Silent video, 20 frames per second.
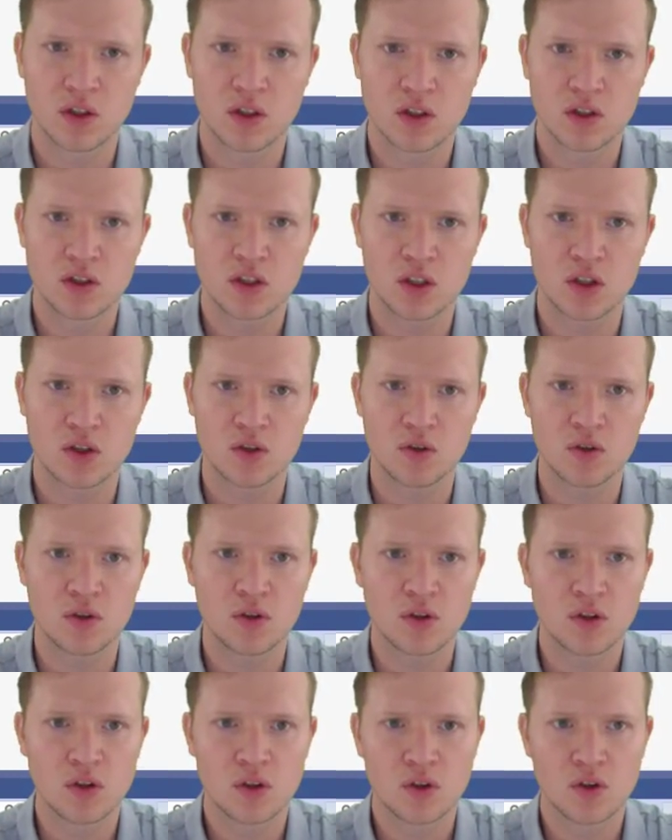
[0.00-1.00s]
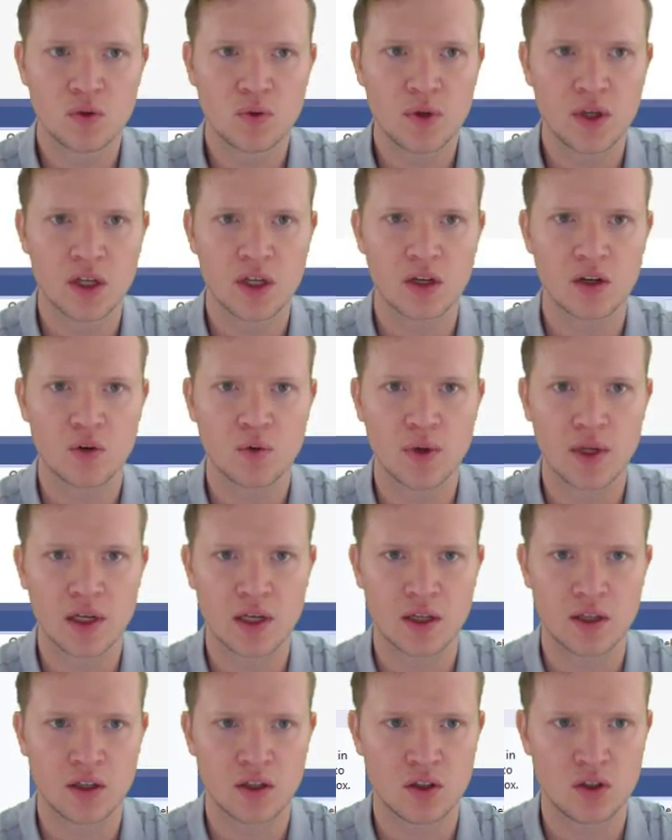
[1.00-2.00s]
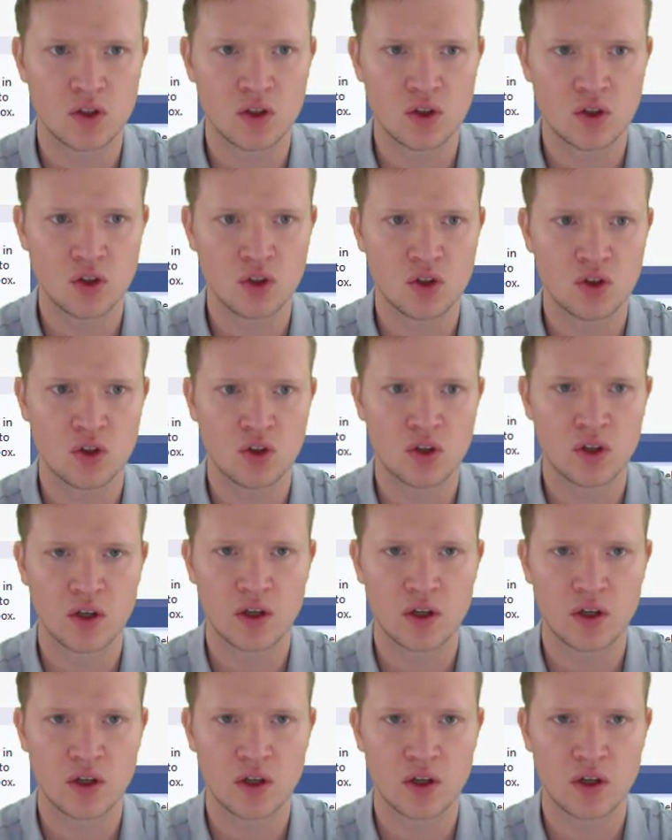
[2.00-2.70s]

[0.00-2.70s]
So we can quickly do